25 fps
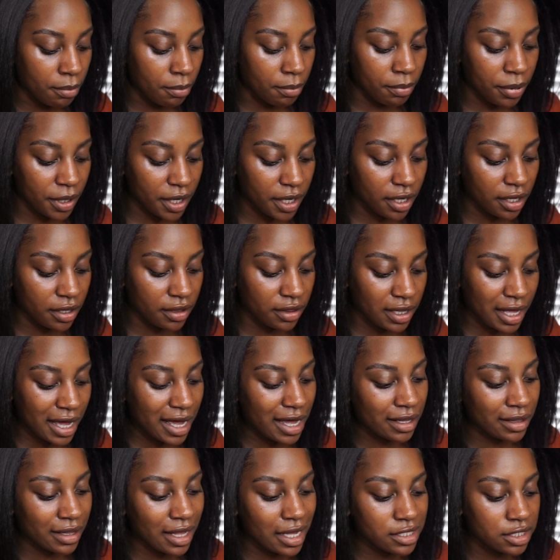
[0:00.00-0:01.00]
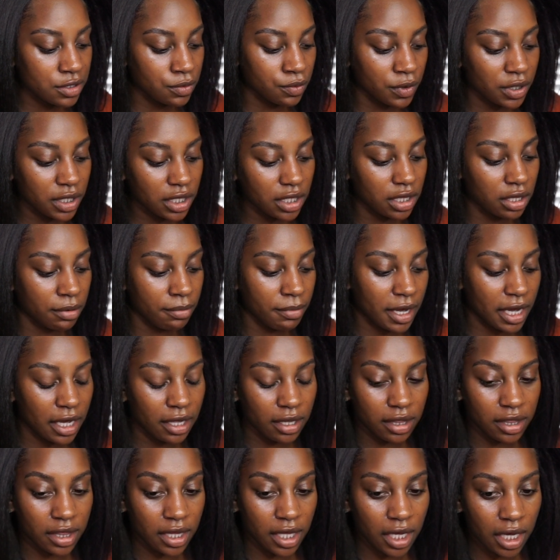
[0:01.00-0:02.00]
But that's really the main
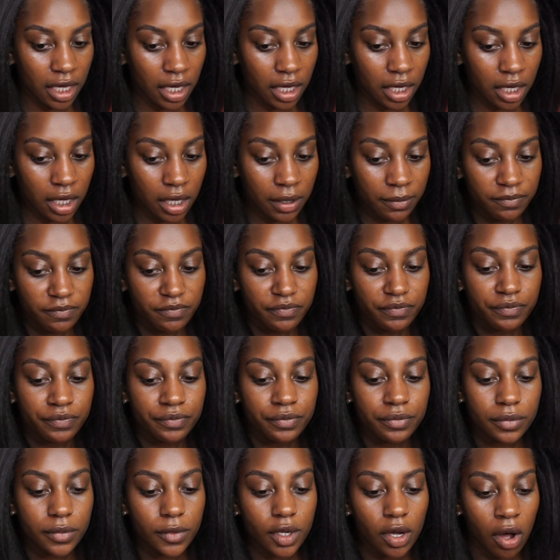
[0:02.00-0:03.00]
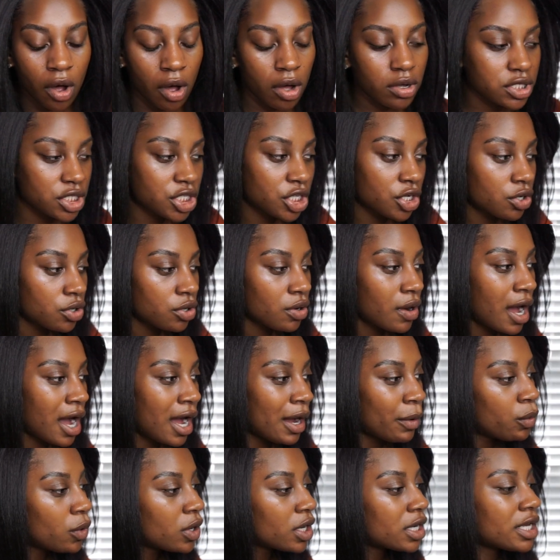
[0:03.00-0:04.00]
thing. Also, I
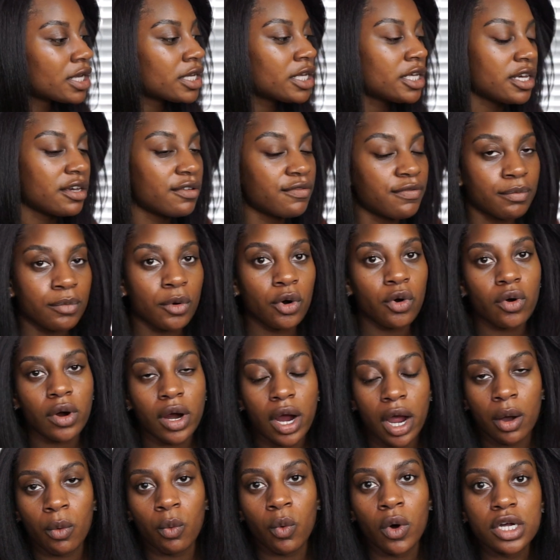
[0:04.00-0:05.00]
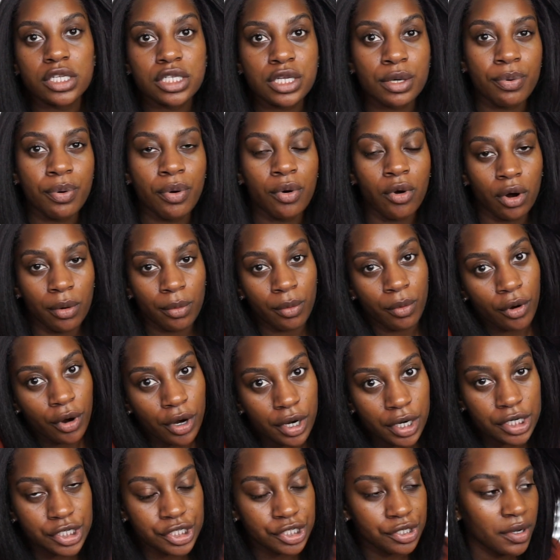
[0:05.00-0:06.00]
want to give more. I want to pour more
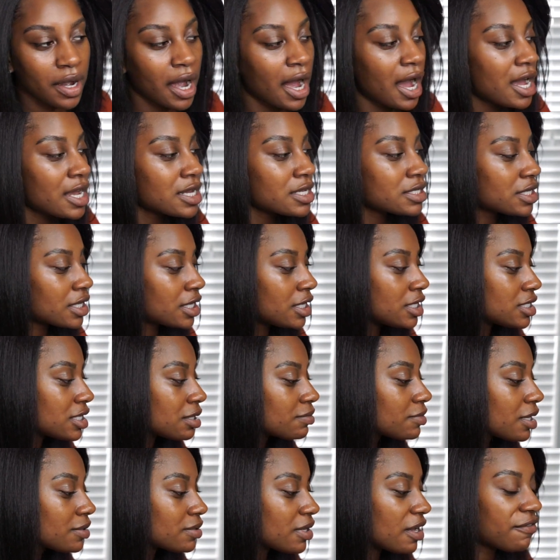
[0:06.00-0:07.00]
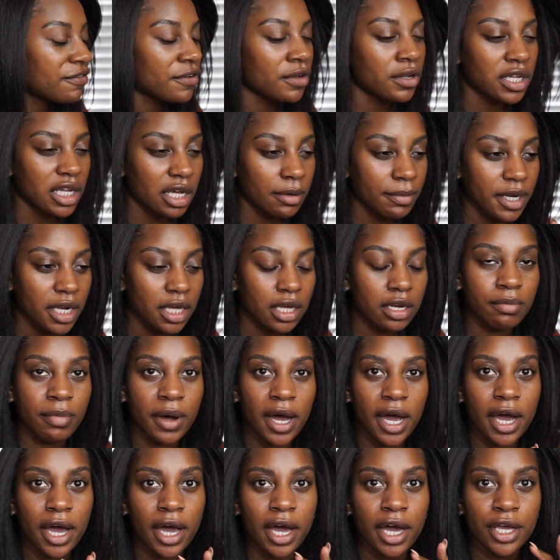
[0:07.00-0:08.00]
into you guys. And sometimes I feel limited
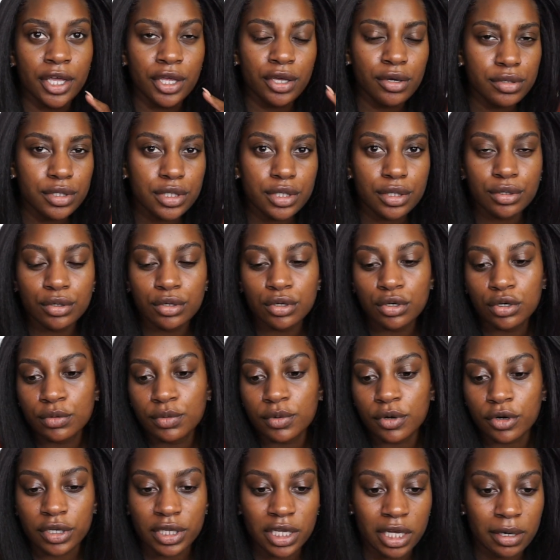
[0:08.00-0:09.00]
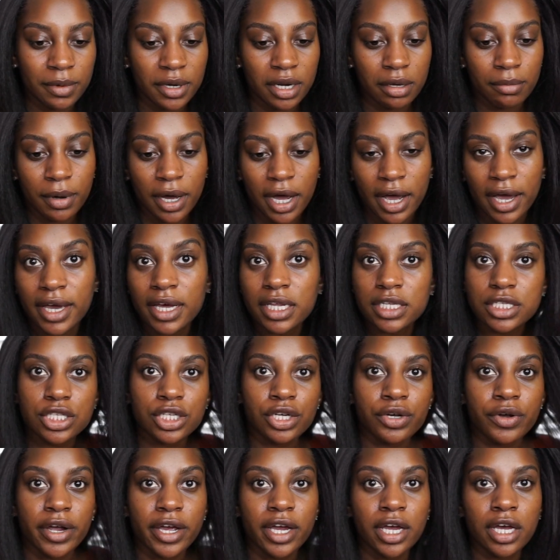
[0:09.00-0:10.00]
by YouTube or limited by
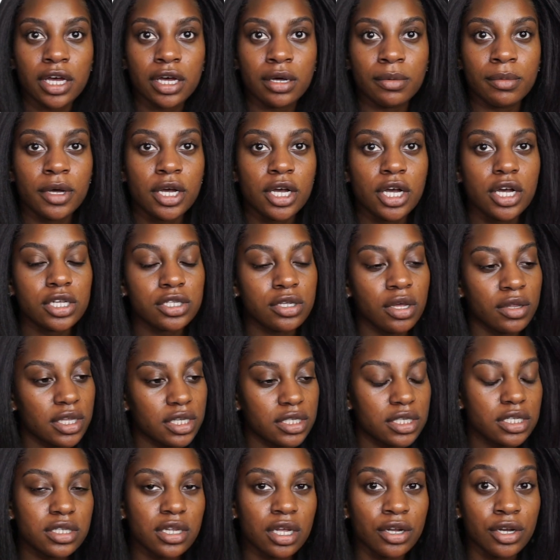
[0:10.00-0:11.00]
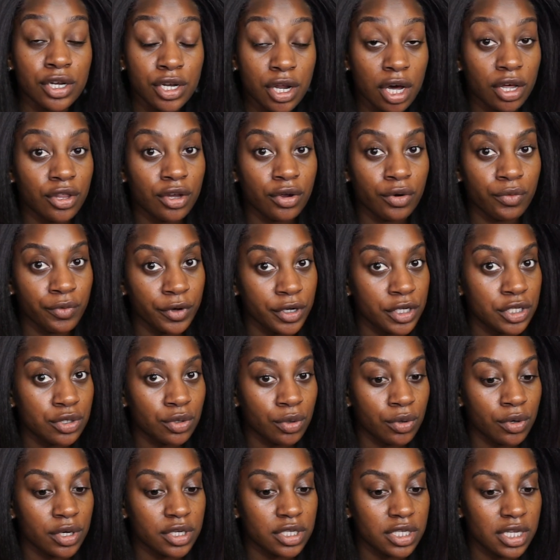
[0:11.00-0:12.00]
Instagram. So this is another
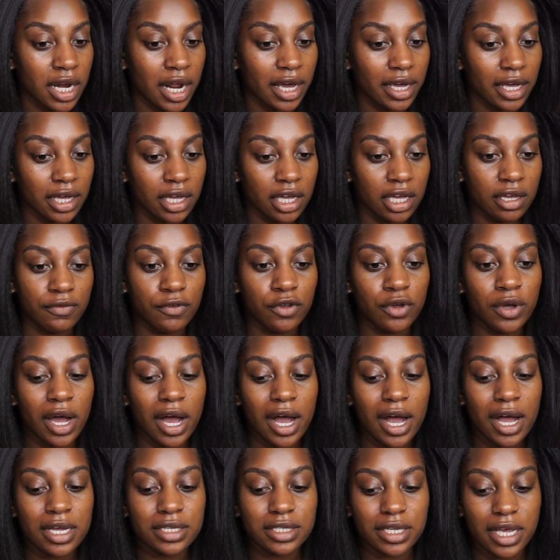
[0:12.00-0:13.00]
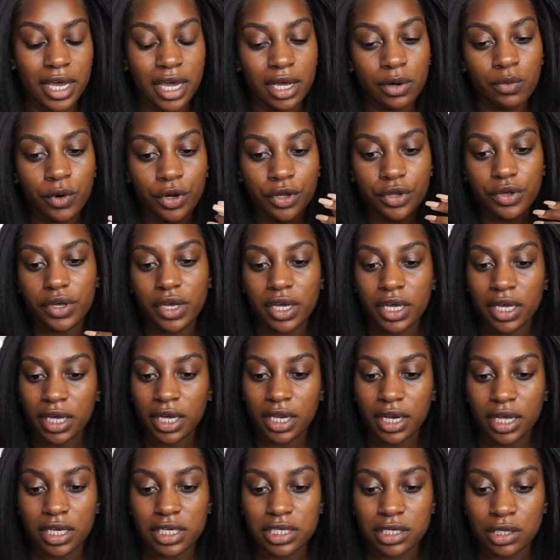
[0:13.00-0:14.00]
resource that I can give you guys and where you can
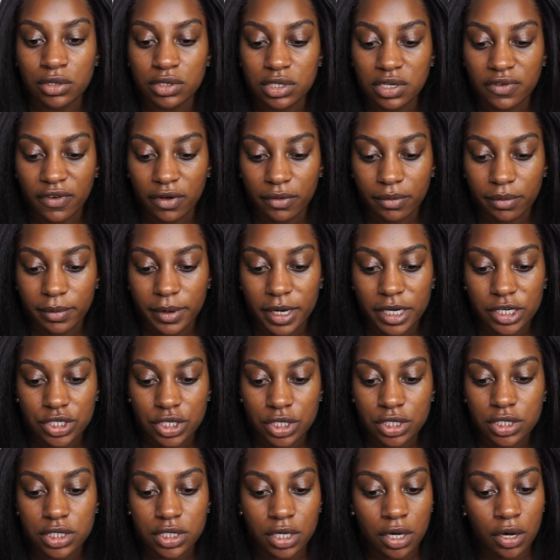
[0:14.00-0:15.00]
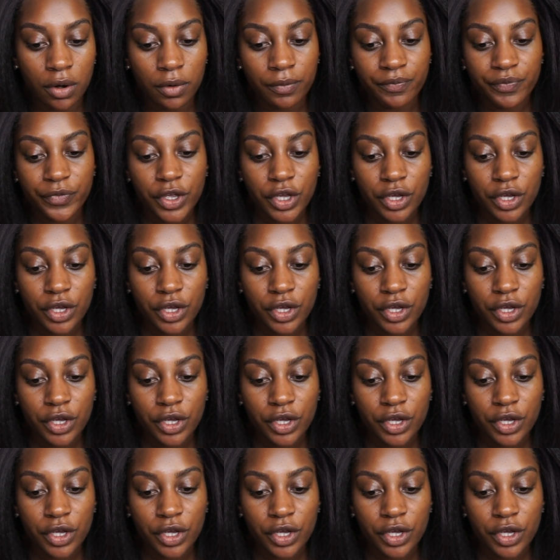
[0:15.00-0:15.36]
get exclusive information. So